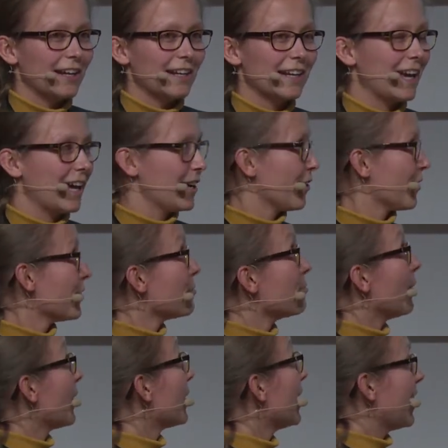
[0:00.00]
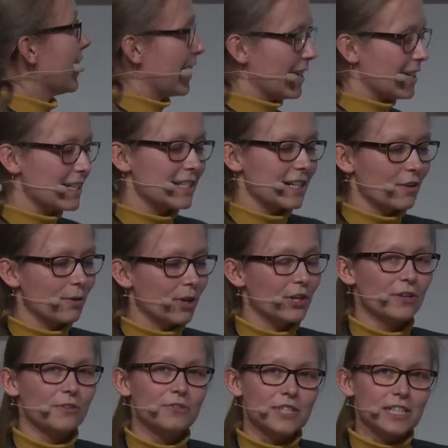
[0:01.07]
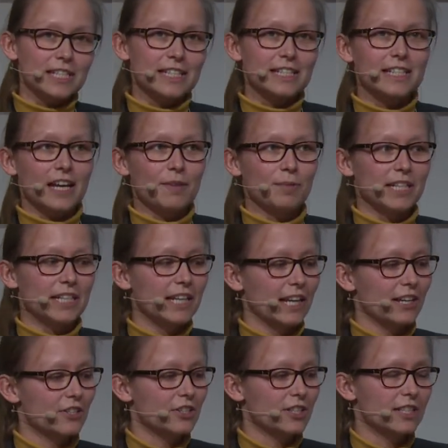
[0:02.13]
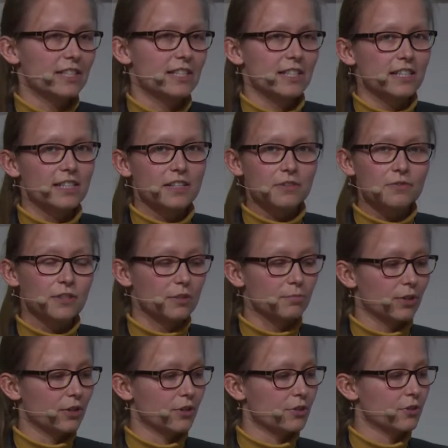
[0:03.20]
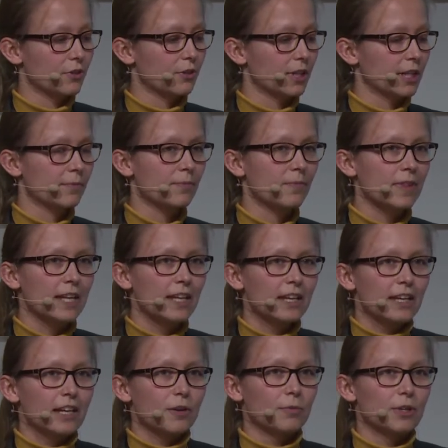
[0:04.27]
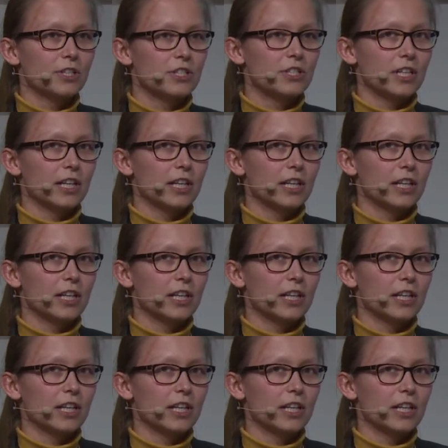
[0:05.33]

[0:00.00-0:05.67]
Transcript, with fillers: Yeah, and on the one hand, one of these applications is near field monitoring, which